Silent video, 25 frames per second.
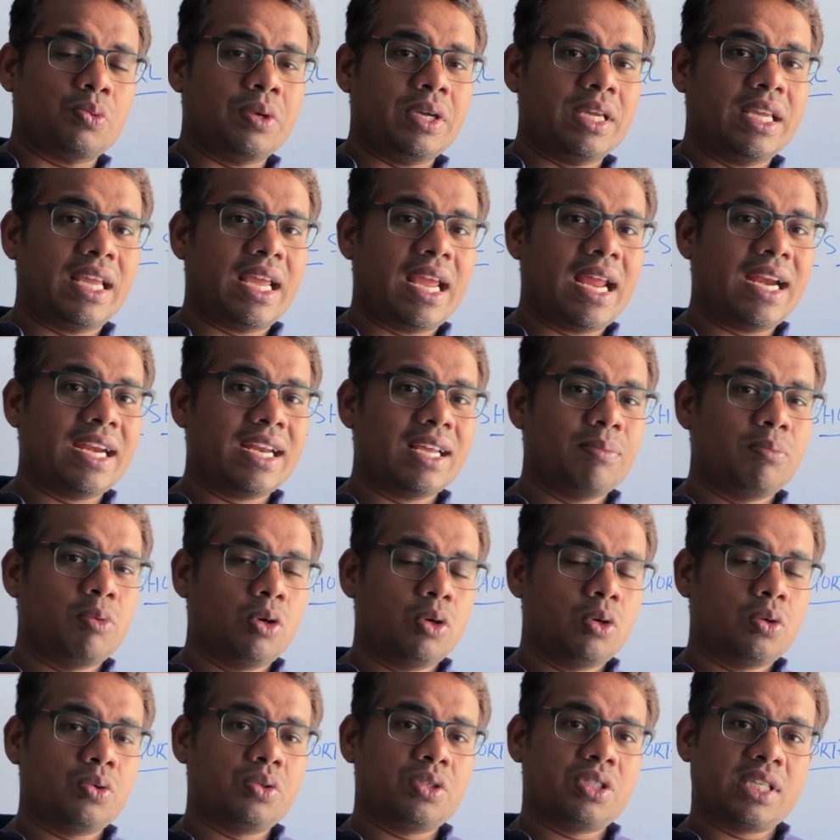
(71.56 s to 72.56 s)
we can't
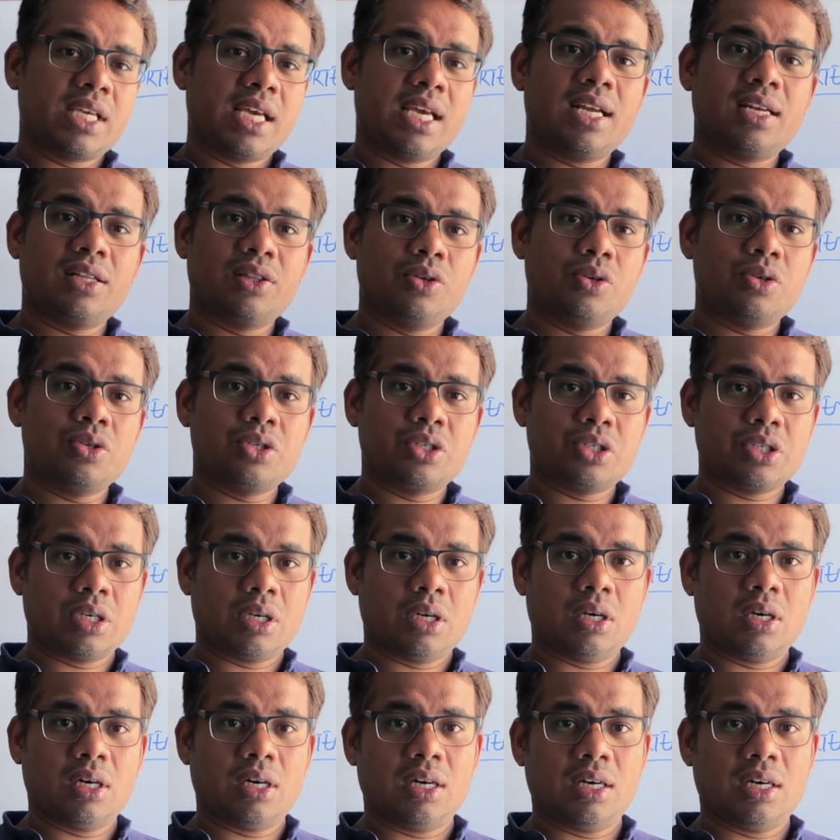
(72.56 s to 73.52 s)
able to share those